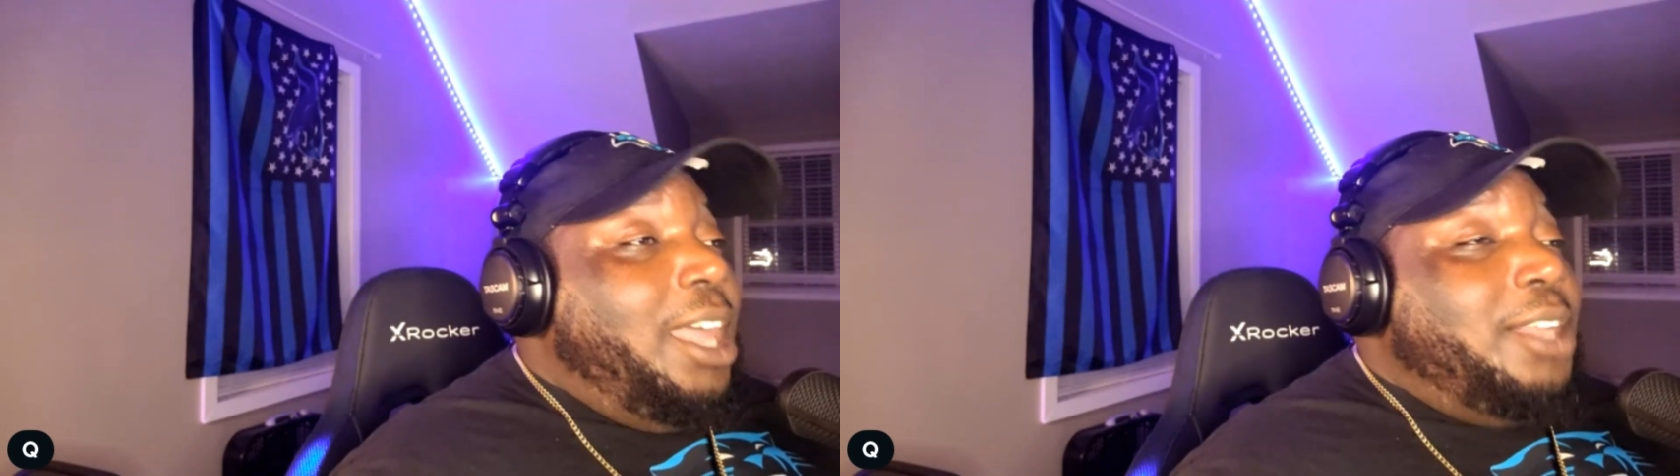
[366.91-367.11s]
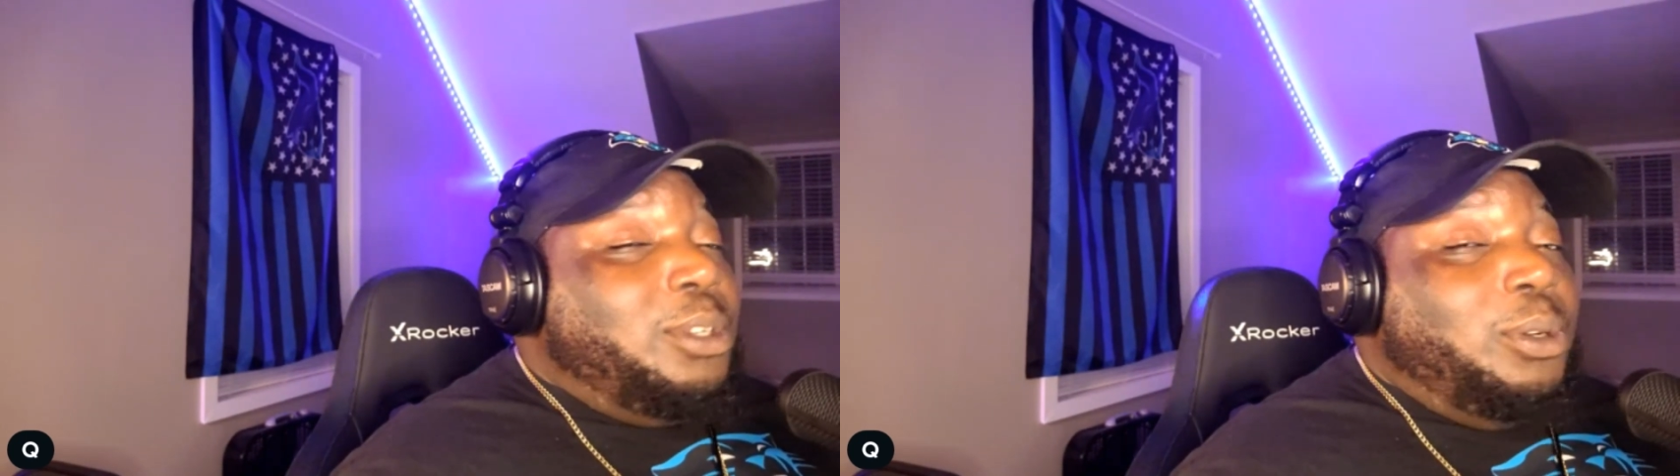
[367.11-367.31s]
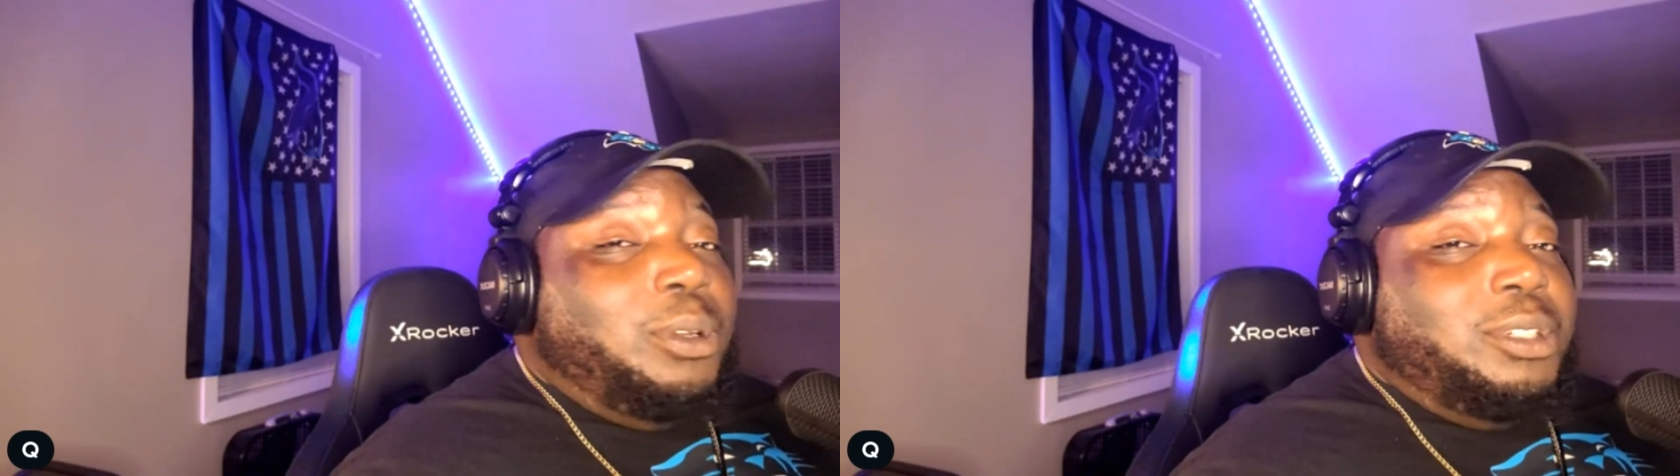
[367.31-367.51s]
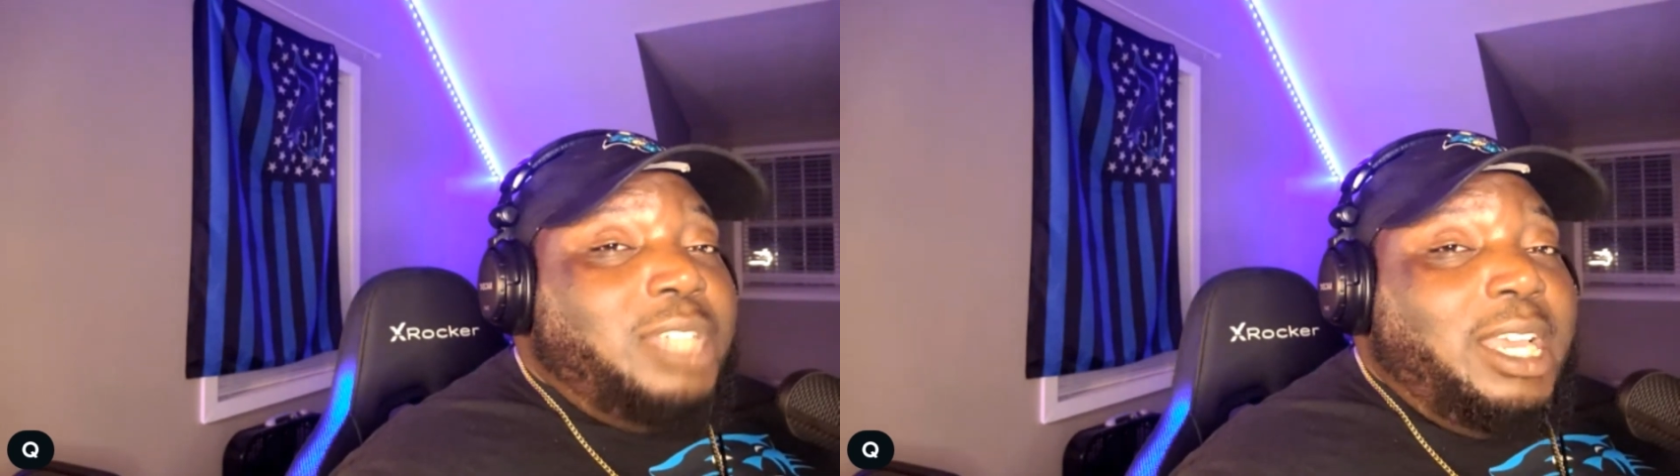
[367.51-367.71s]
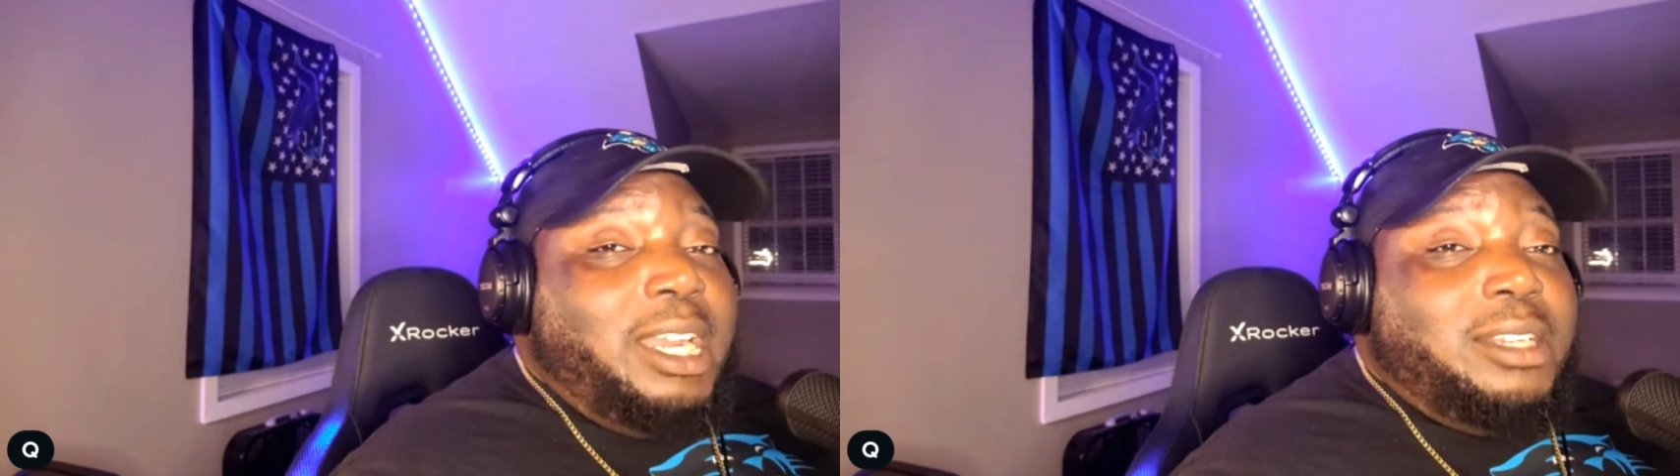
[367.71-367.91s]
So
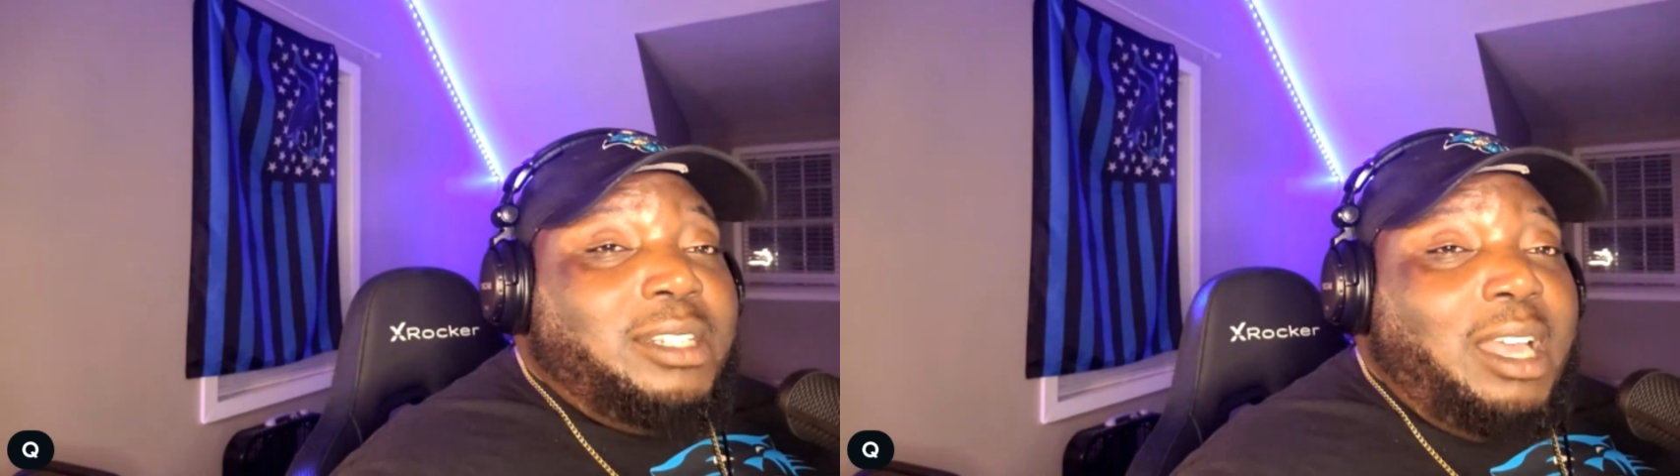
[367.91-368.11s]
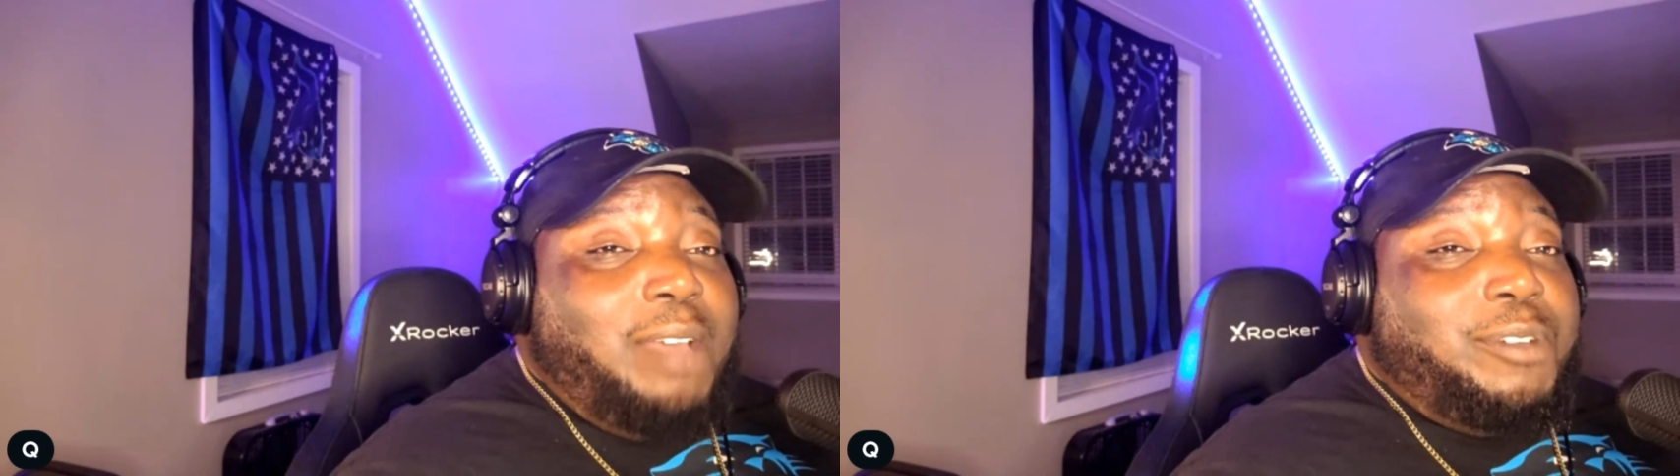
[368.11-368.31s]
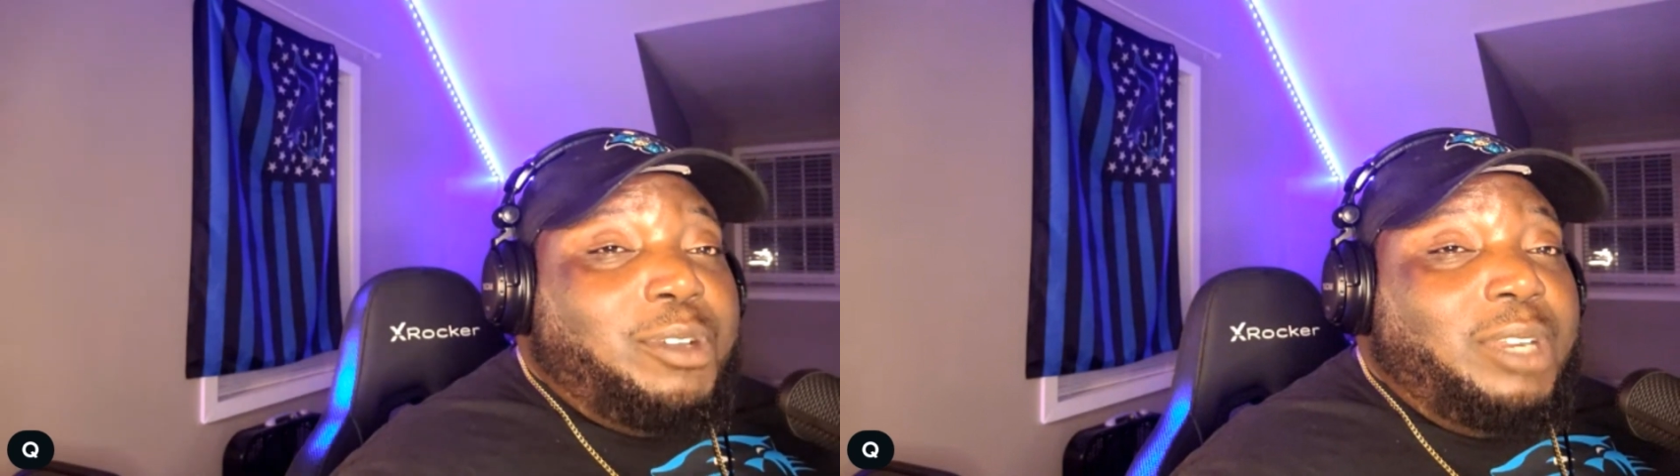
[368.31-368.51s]
shout out to Scott Fitterer.